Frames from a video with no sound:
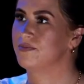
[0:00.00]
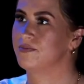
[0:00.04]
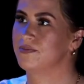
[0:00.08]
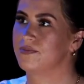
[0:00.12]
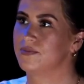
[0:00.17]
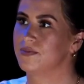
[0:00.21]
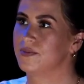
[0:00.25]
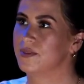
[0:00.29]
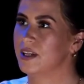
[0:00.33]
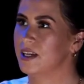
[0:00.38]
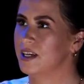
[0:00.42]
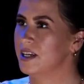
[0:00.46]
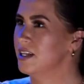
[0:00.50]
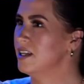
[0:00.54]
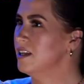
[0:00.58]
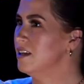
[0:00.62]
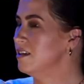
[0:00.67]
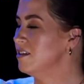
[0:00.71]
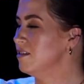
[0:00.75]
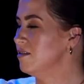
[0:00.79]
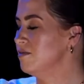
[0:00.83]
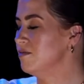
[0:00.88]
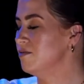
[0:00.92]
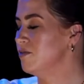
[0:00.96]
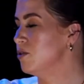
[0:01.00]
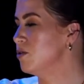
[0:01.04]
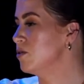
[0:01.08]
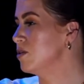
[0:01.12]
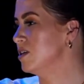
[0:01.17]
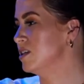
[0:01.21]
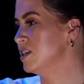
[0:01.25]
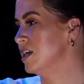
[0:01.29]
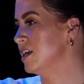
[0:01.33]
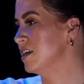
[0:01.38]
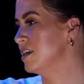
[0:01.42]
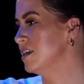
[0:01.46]
Like little vocal
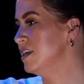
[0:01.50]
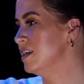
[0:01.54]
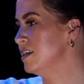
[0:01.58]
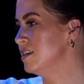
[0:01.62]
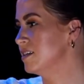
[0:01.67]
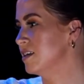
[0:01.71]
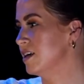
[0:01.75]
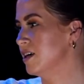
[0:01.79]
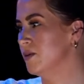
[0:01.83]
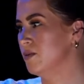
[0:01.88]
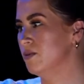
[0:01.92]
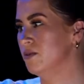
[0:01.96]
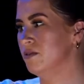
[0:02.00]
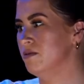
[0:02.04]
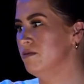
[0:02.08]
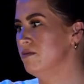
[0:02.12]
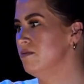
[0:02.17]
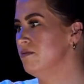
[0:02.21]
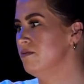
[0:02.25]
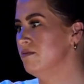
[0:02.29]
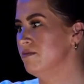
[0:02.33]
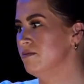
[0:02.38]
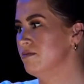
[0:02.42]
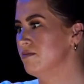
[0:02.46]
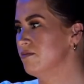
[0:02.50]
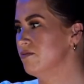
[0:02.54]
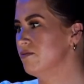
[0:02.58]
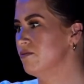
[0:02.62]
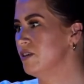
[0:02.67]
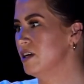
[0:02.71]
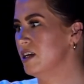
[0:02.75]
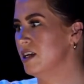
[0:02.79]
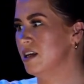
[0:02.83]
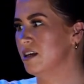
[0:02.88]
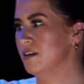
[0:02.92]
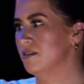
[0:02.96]
techniques that I wouldn't
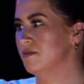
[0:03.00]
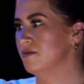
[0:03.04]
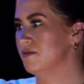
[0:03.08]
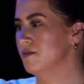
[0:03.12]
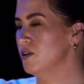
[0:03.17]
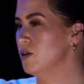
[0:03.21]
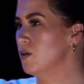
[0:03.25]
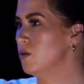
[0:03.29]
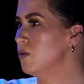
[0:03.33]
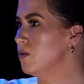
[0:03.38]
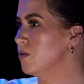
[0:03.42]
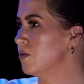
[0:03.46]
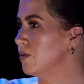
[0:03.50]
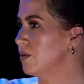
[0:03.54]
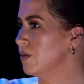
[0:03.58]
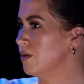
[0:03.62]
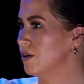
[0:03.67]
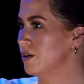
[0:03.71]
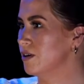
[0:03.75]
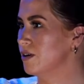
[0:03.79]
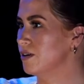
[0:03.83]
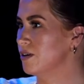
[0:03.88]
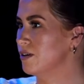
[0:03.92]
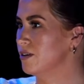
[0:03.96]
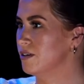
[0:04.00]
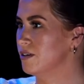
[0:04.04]
really have known or